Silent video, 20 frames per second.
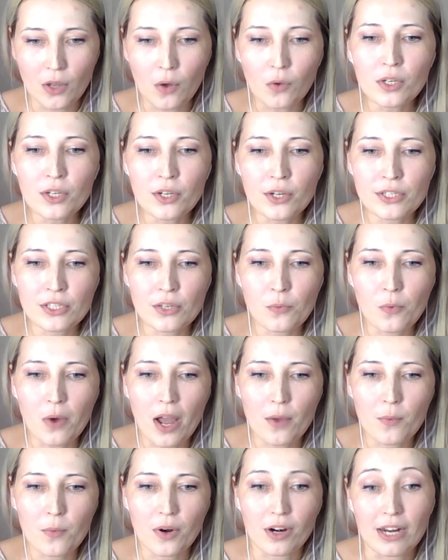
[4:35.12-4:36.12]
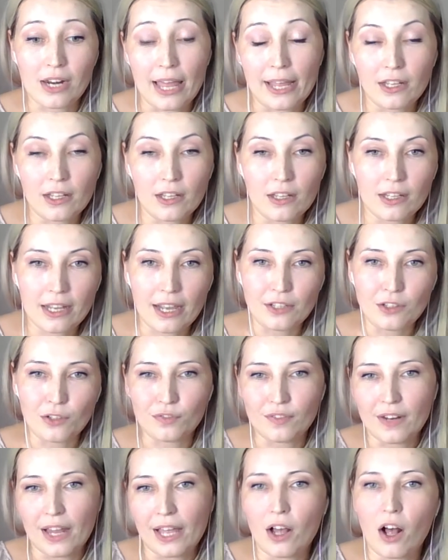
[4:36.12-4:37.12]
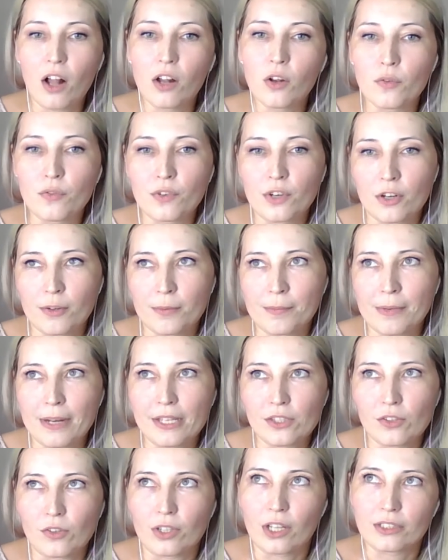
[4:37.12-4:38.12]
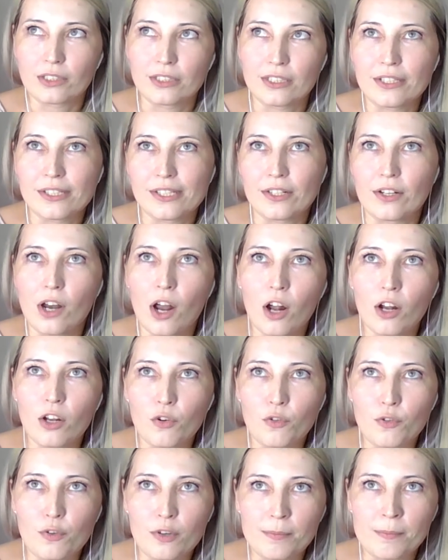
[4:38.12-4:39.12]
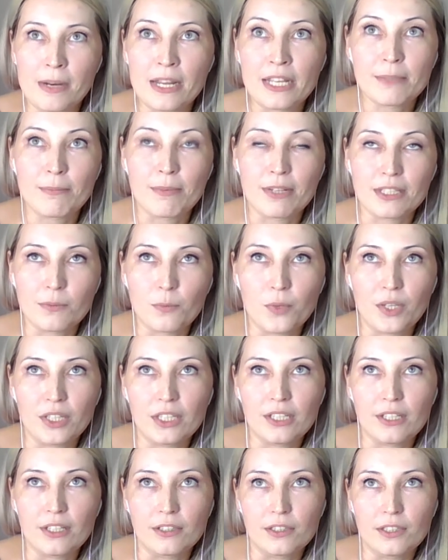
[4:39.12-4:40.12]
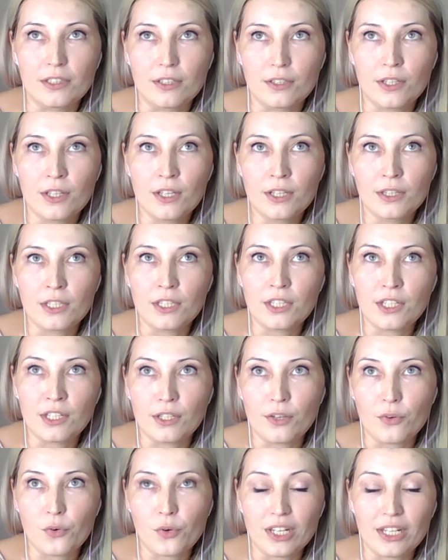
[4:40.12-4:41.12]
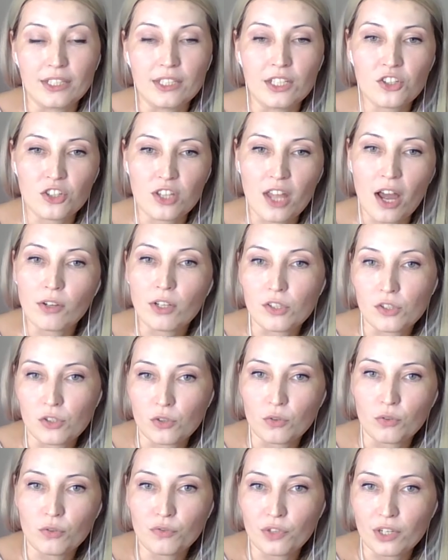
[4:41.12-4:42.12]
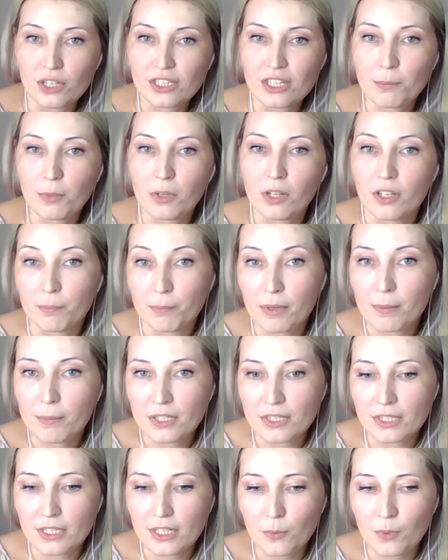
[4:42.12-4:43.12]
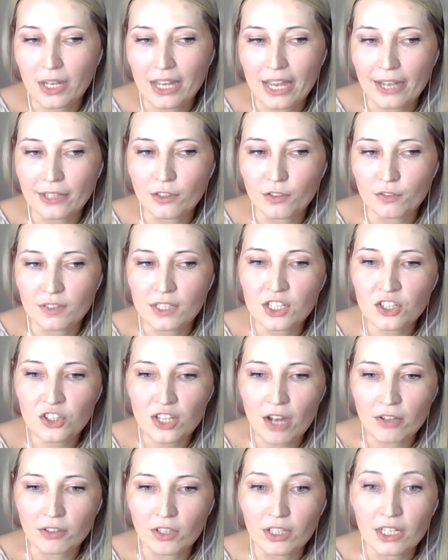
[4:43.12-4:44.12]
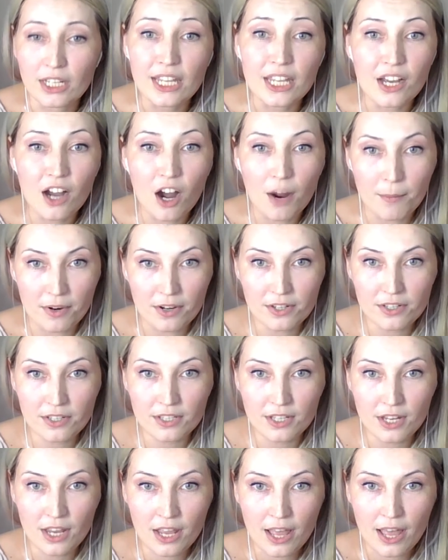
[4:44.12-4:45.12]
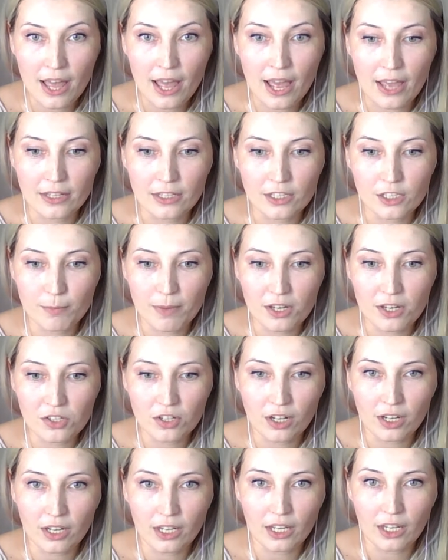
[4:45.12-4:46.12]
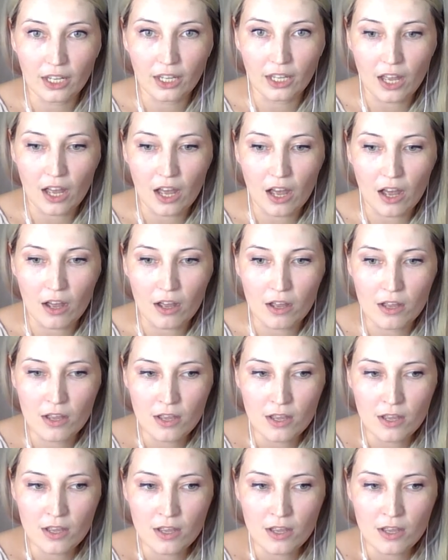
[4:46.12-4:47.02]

the only reason why we are like kind of like all over place or not necessarily all over place but we didn't really niche down as you for example on ppc we kind of niche down on e-commerce and especially uh,